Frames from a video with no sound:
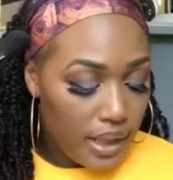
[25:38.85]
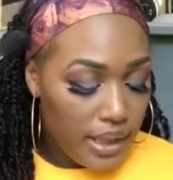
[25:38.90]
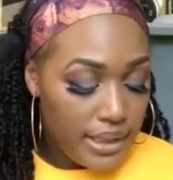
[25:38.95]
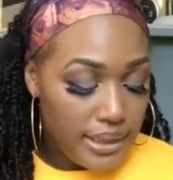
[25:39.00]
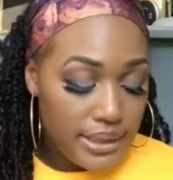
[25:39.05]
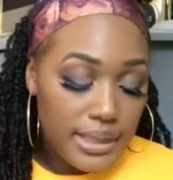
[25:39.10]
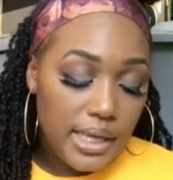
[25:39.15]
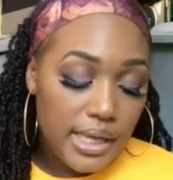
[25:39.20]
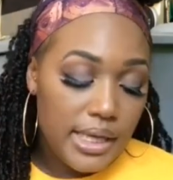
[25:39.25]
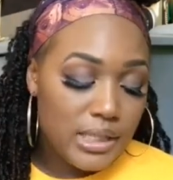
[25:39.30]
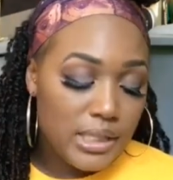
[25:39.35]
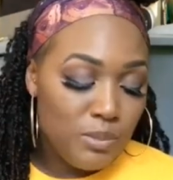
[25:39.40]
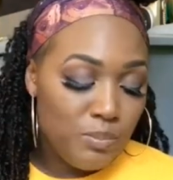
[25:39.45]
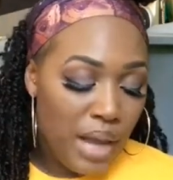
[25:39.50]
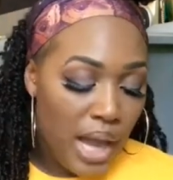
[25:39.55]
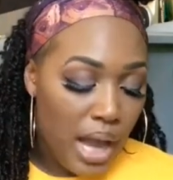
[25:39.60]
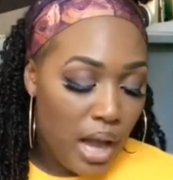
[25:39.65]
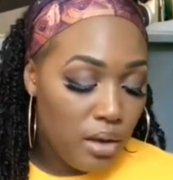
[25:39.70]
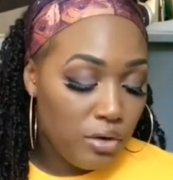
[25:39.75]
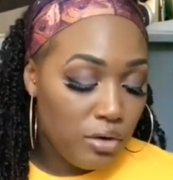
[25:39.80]
It says
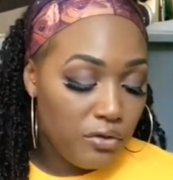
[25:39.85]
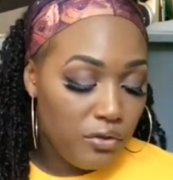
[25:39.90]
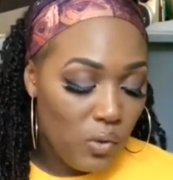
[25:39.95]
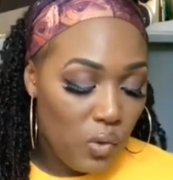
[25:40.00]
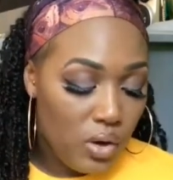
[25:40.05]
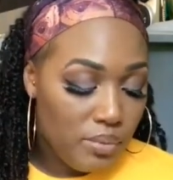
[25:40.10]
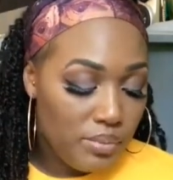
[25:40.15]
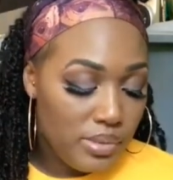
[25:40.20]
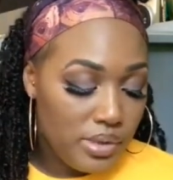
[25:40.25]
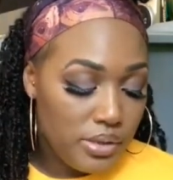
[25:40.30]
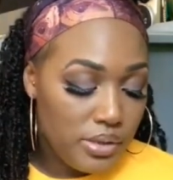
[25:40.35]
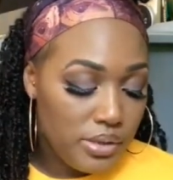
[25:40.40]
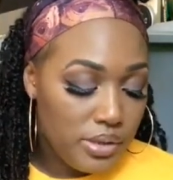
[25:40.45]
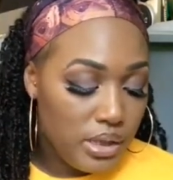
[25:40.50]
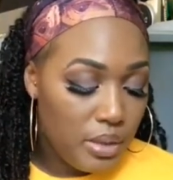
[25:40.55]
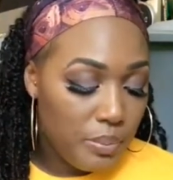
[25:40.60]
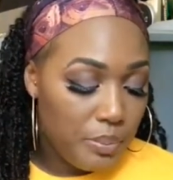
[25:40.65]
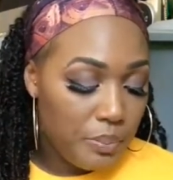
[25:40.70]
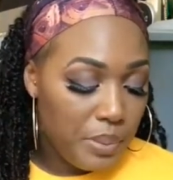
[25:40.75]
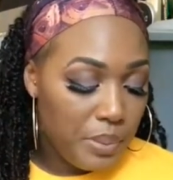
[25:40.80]
powder
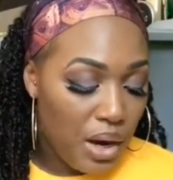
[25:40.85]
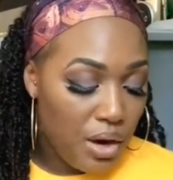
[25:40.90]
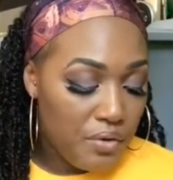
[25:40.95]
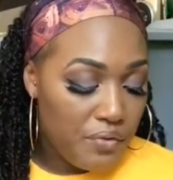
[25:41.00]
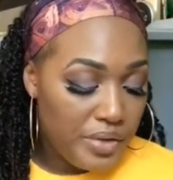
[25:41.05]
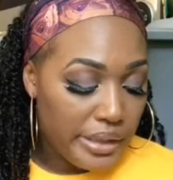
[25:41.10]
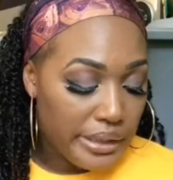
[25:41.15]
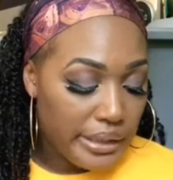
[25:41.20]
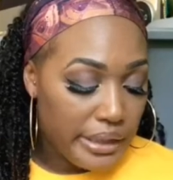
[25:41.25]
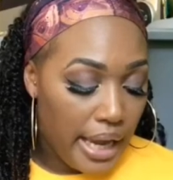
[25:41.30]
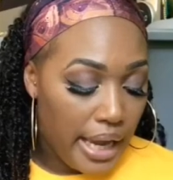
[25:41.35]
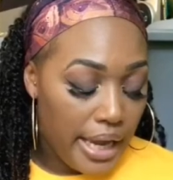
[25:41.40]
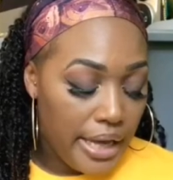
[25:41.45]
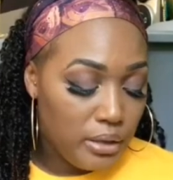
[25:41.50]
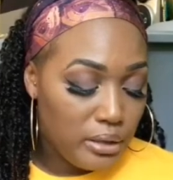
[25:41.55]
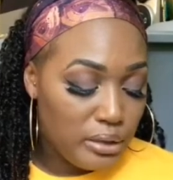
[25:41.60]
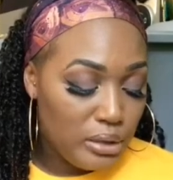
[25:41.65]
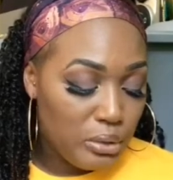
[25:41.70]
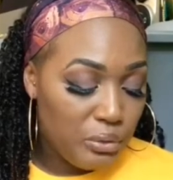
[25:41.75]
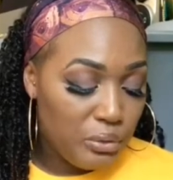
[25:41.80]
formulas, perfectly
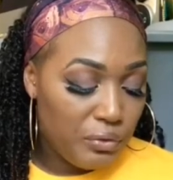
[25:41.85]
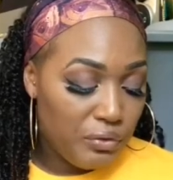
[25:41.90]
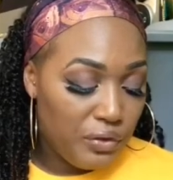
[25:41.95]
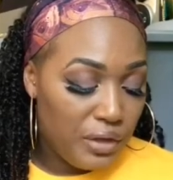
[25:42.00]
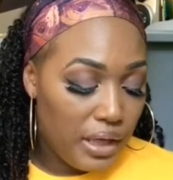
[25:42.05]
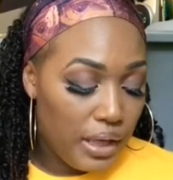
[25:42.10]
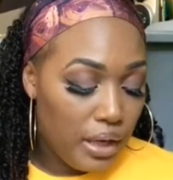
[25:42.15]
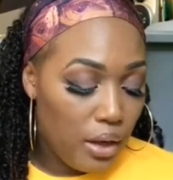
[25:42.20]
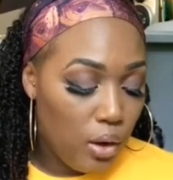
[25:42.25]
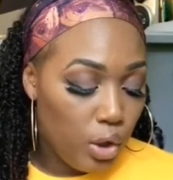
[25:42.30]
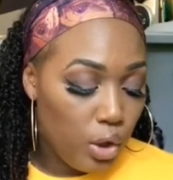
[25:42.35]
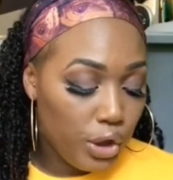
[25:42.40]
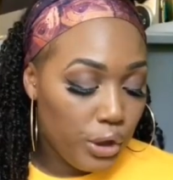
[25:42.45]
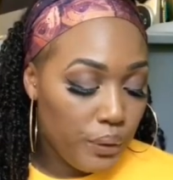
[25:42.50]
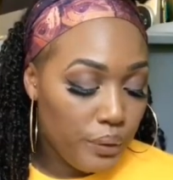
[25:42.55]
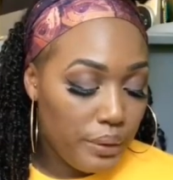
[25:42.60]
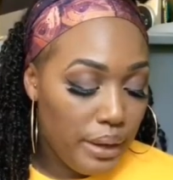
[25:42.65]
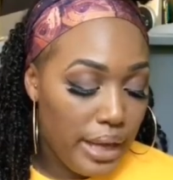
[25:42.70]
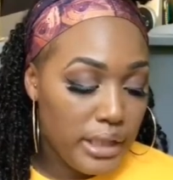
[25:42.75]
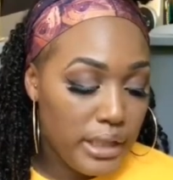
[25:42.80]
angled to fit or
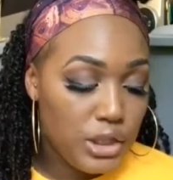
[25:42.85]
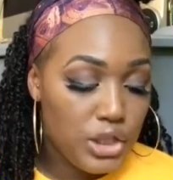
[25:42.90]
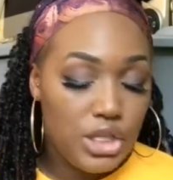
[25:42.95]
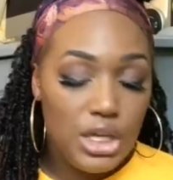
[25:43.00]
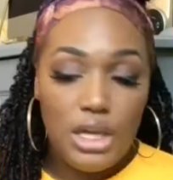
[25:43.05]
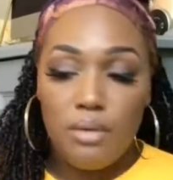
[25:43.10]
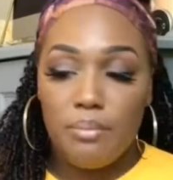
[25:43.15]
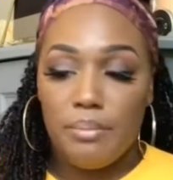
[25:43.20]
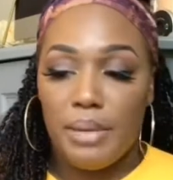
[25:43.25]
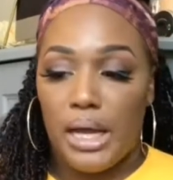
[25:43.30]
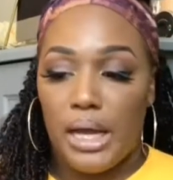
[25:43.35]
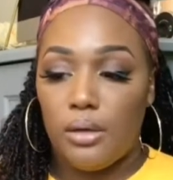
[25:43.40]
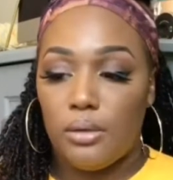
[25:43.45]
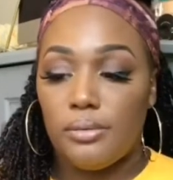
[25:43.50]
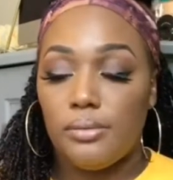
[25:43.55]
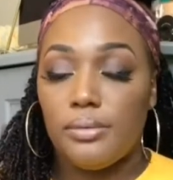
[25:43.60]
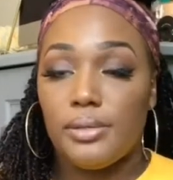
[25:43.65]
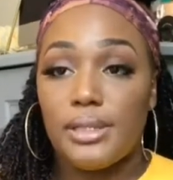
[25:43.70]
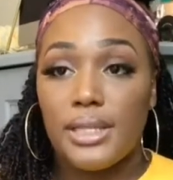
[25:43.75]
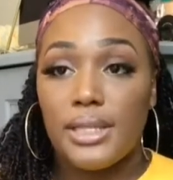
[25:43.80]
create
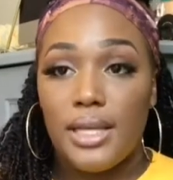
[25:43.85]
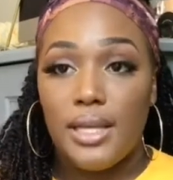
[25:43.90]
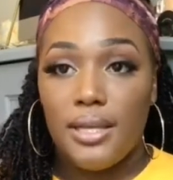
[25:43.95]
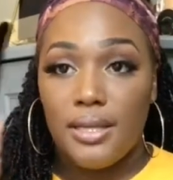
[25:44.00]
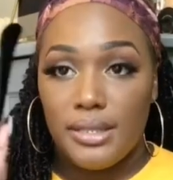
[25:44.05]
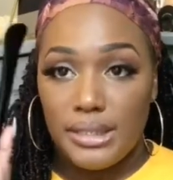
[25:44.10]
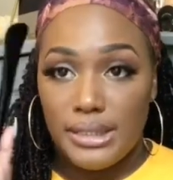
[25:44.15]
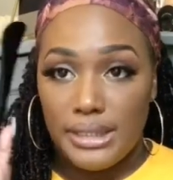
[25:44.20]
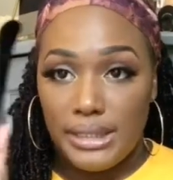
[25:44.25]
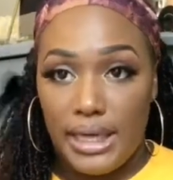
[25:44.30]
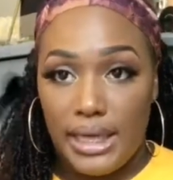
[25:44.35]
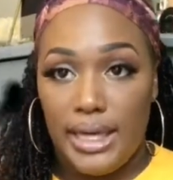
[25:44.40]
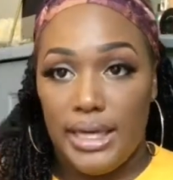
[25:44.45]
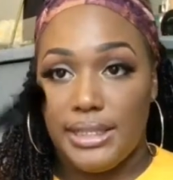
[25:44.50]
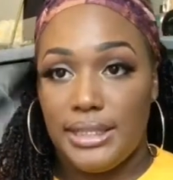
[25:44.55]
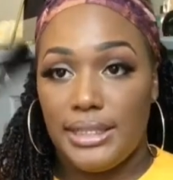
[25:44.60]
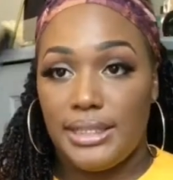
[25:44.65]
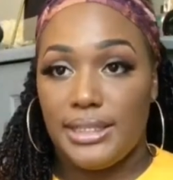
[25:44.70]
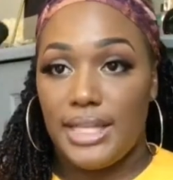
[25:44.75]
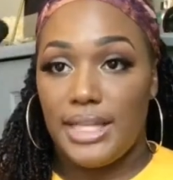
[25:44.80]
cheekbones.
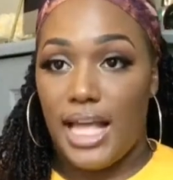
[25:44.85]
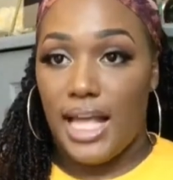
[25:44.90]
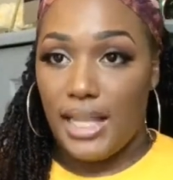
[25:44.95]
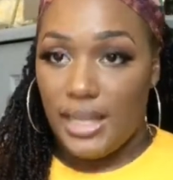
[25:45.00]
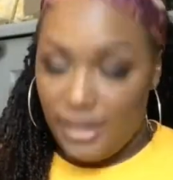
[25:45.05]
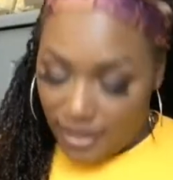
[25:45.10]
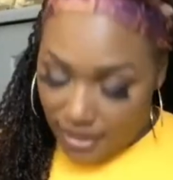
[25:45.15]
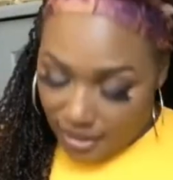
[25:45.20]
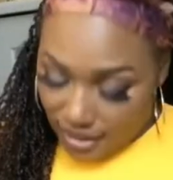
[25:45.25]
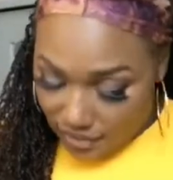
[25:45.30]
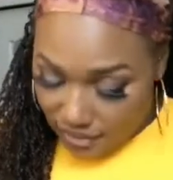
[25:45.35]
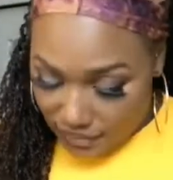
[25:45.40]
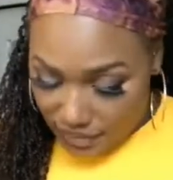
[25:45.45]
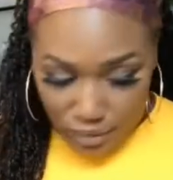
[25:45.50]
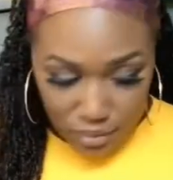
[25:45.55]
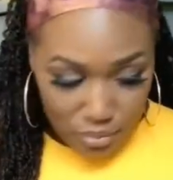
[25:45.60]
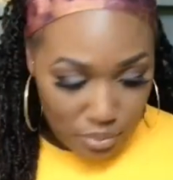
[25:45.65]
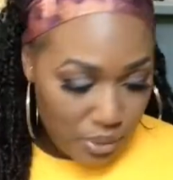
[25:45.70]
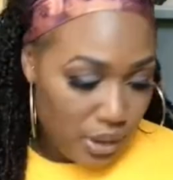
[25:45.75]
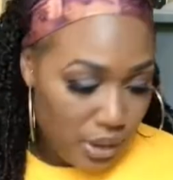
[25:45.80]
Yes,
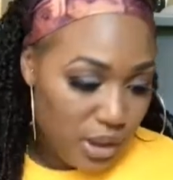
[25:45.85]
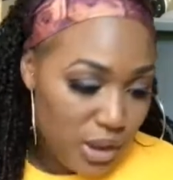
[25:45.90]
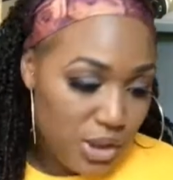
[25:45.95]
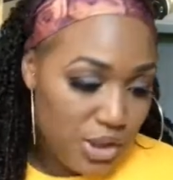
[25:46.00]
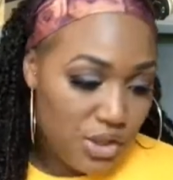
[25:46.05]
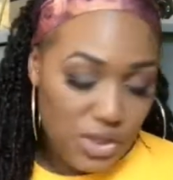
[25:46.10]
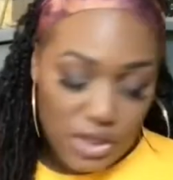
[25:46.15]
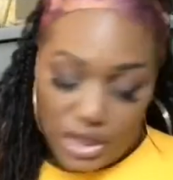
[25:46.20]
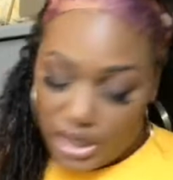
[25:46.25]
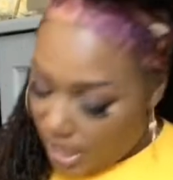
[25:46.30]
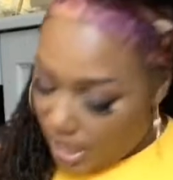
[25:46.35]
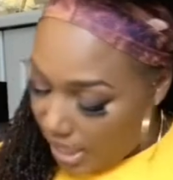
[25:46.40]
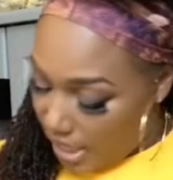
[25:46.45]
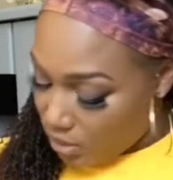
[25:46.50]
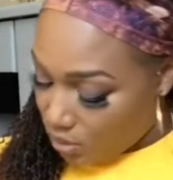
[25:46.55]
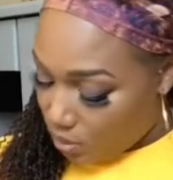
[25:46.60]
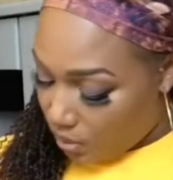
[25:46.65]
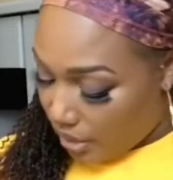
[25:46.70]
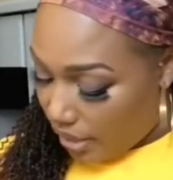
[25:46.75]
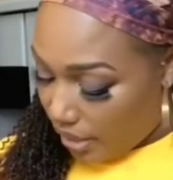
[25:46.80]
love this brush
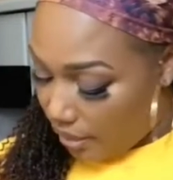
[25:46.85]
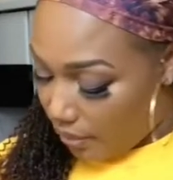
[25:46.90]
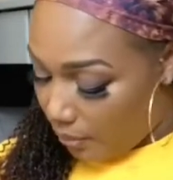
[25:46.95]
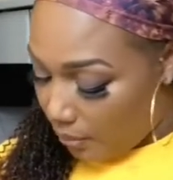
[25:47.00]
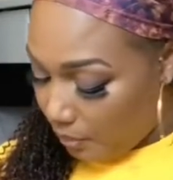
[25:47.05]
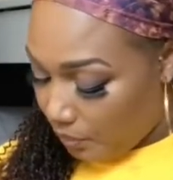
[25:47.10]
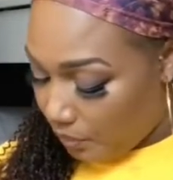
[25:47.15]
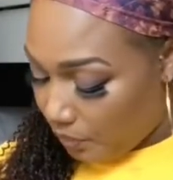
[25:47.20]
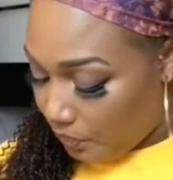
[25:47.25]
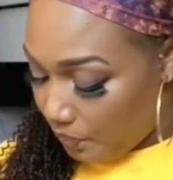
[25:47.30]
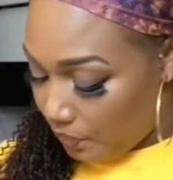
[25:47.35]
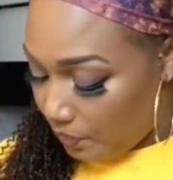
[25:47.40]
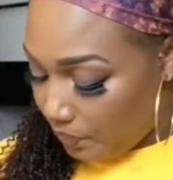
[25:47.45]
as well.